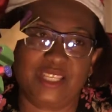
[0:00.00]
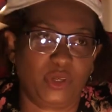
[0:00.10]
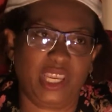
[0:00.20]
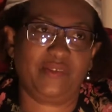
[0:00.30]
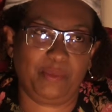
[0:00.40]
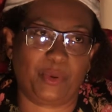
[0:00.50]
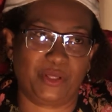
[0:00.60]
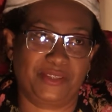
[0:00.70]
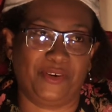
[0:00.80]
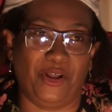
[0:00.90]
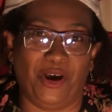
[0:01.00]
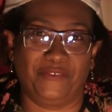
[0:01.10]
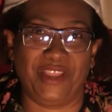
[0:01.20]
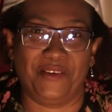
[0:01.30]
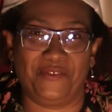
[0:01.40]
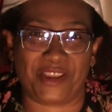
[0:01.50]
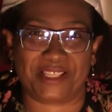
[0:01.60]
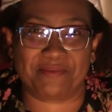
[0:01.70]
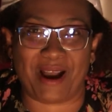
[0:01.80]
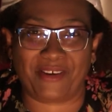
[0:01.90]
That's okay if the balls fall off, they'll
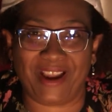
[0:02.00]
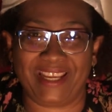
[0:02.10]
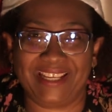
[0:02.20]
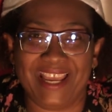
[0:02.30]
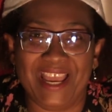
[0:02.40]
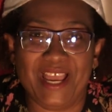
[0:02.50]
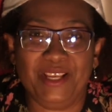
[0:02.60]
fix back, right?